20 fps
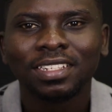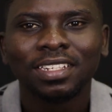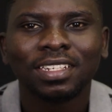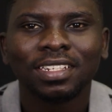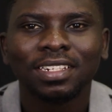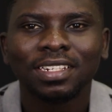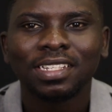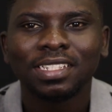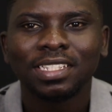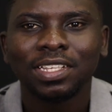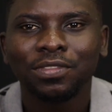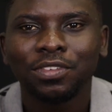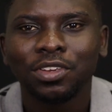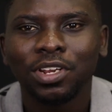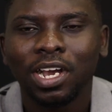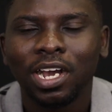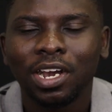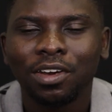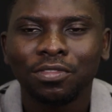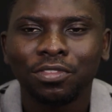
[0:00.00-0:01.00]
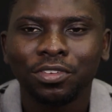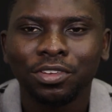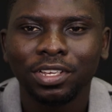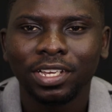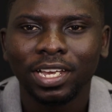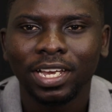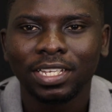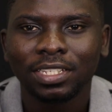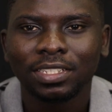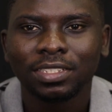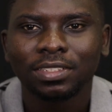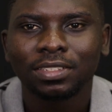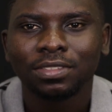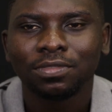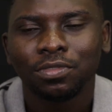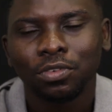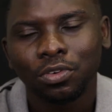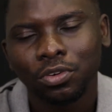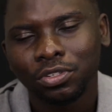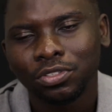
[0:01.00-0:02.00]
this is the video I have for you guys
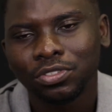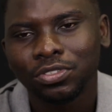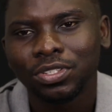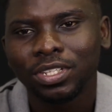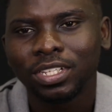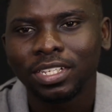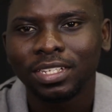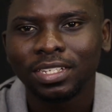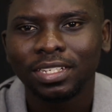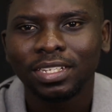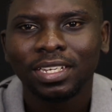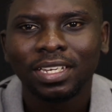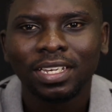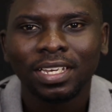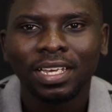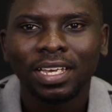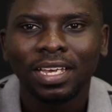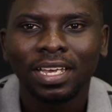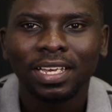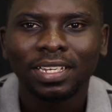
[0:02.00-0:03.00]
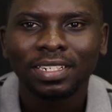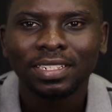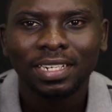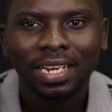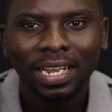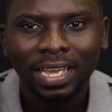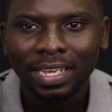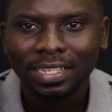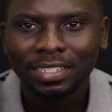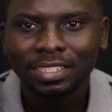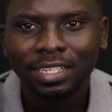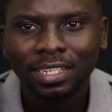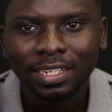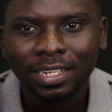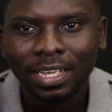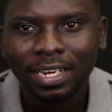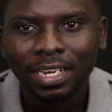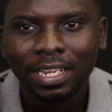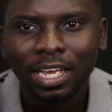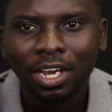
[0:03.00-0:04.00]
for today. And like I
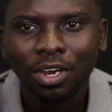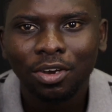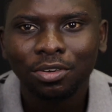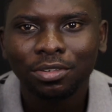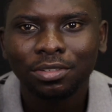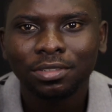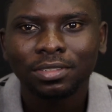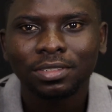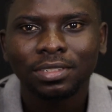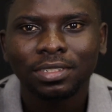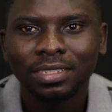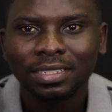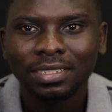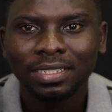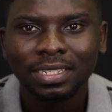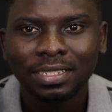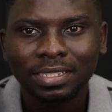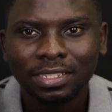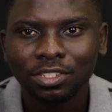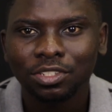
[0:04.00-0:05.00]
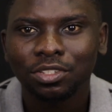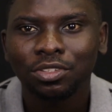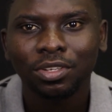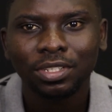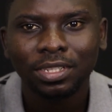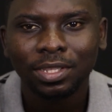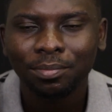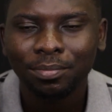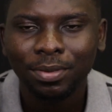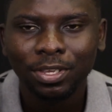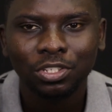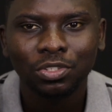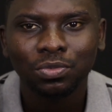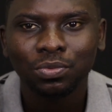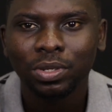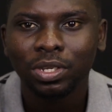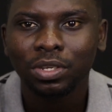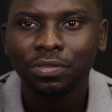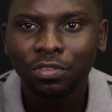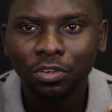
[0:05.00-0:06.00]
said earlier on, this is not the best
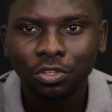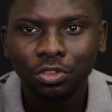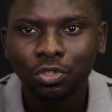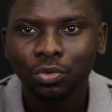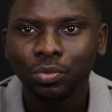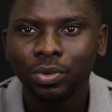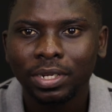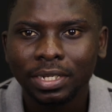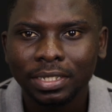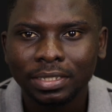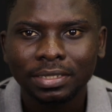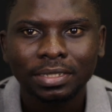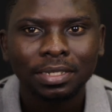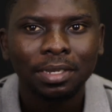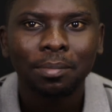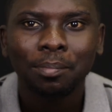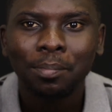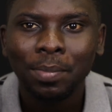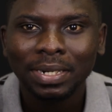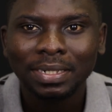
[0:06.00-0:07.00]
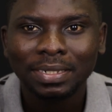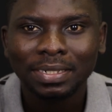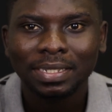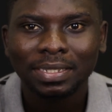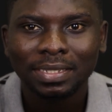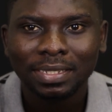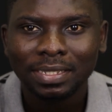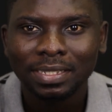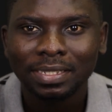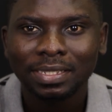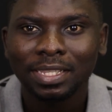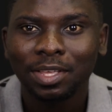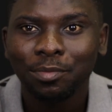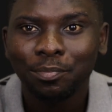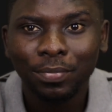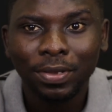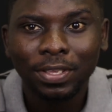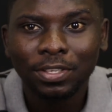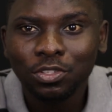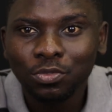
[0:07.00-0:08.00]
way for doing it, but this is the
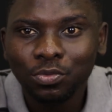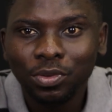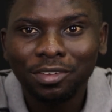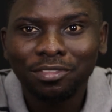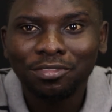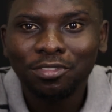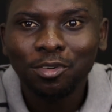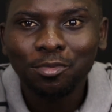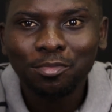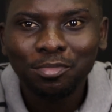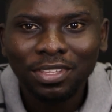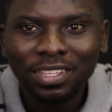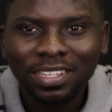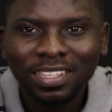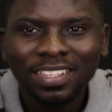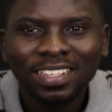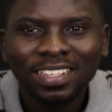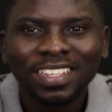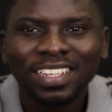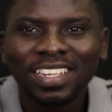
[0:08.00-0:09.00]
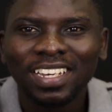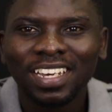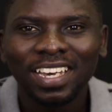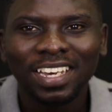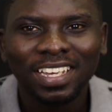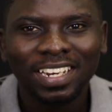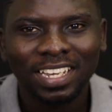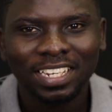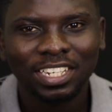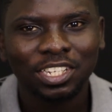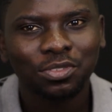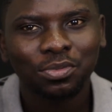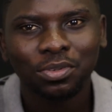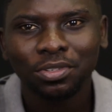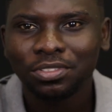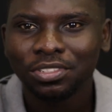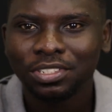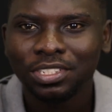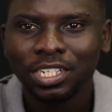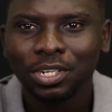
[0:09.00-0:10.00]
best way for me, and I just
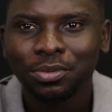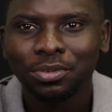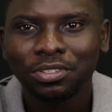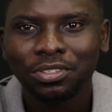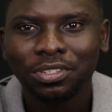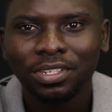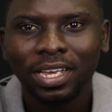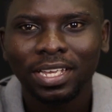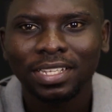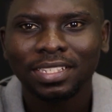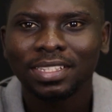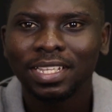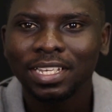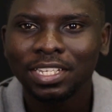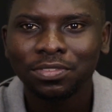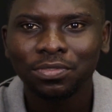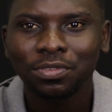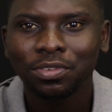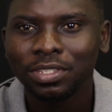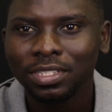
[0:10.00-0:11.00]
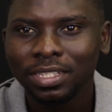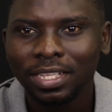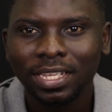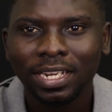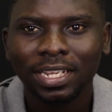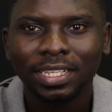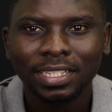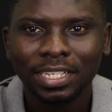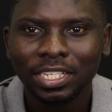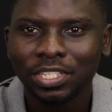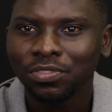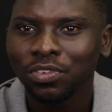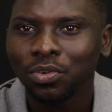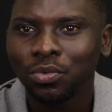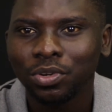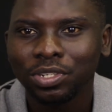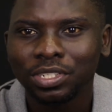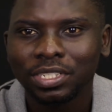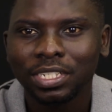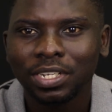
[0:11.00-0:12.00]
want to share with you guys. Thanks for staying and thanks for
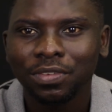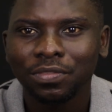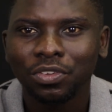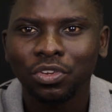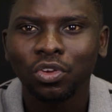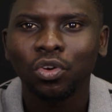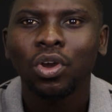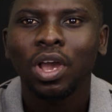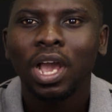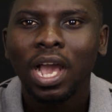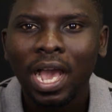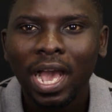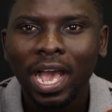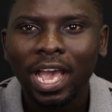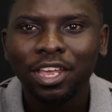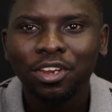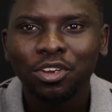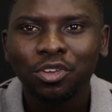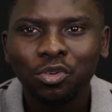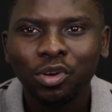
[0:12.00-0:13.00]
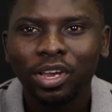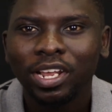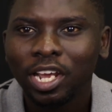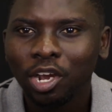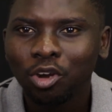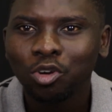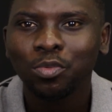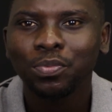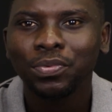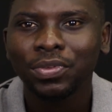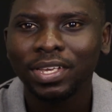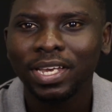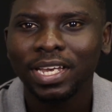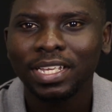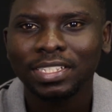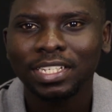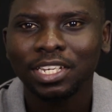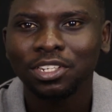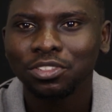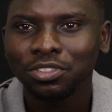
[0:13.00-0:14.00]
watching the video. I know and I hope you
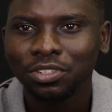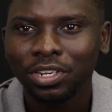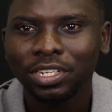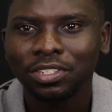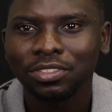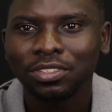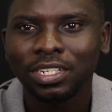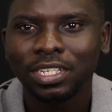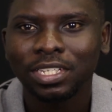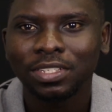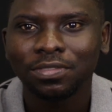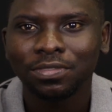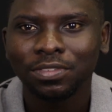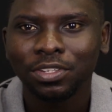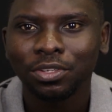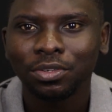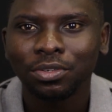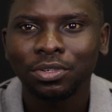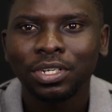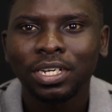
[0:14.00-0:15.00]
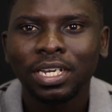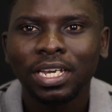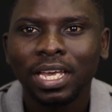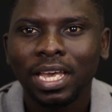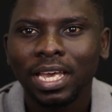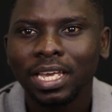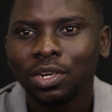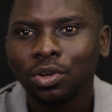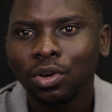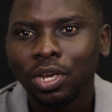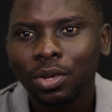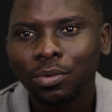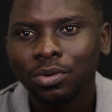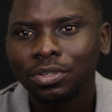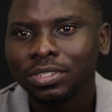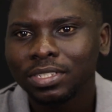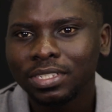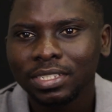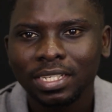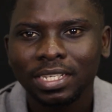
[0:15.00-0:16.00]
guys enjoyed today's video, and all I
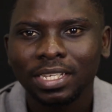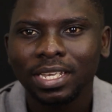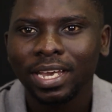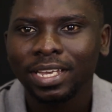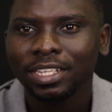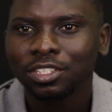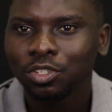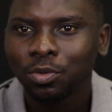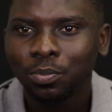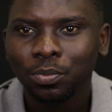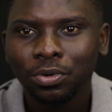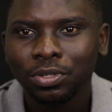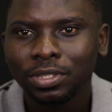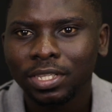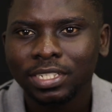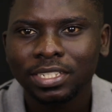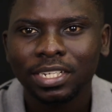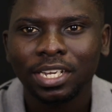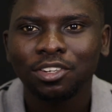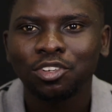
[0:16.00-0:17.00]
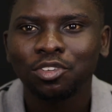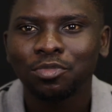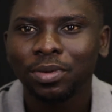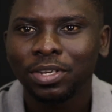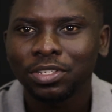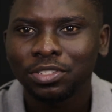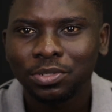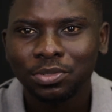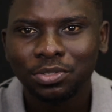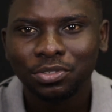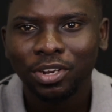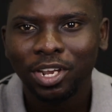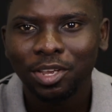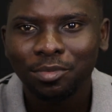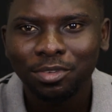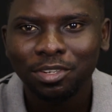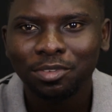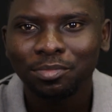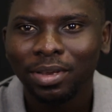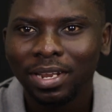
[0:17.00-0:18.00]
want to say, guys, support the channel by
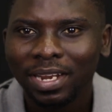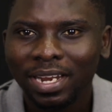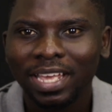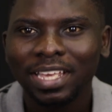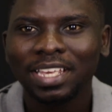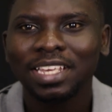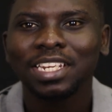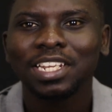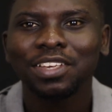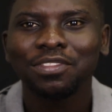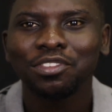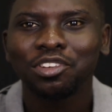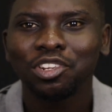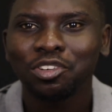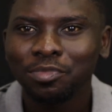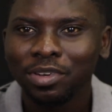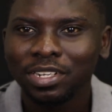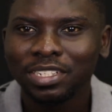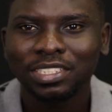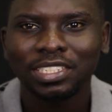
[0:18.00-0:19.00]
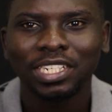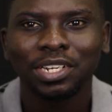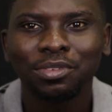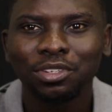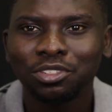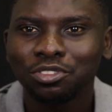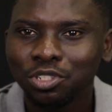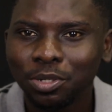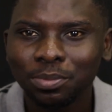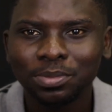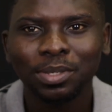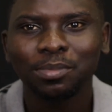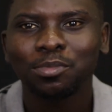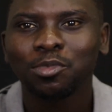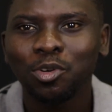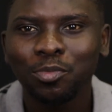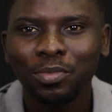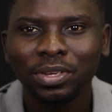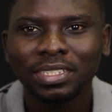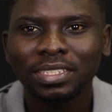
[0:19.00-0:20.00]
subscribing, by liking the video, by sharing, drop some
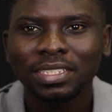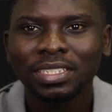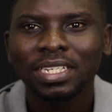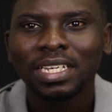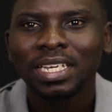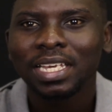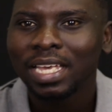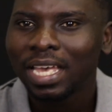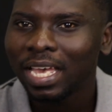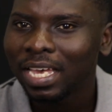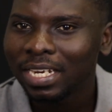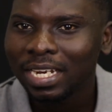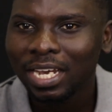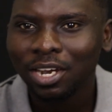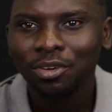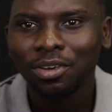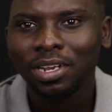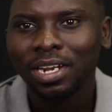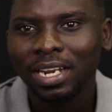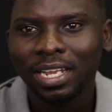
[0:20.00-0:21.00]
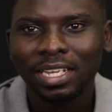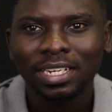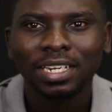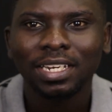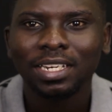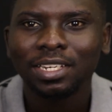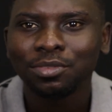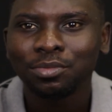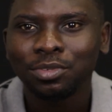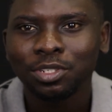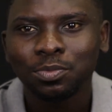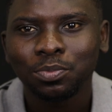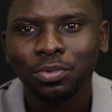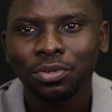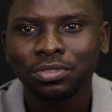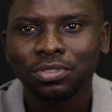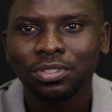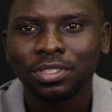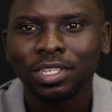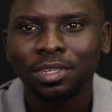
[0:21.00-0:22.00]
comments, and I'll gladly
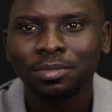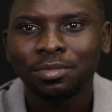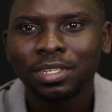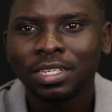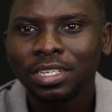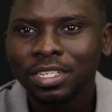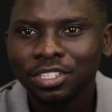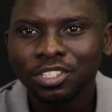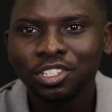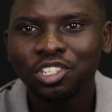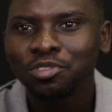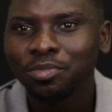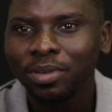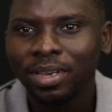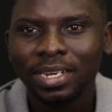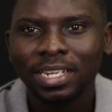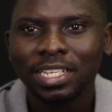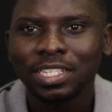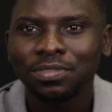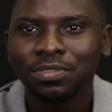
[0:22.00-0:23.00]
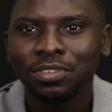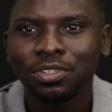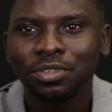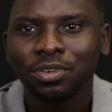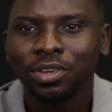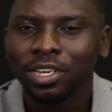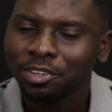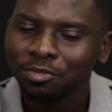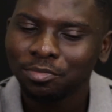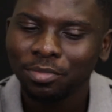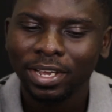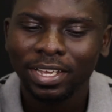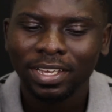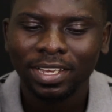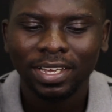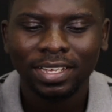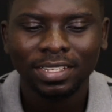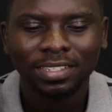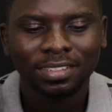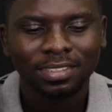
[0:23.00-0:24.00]
respond to them. See you in my next video, and bye guys.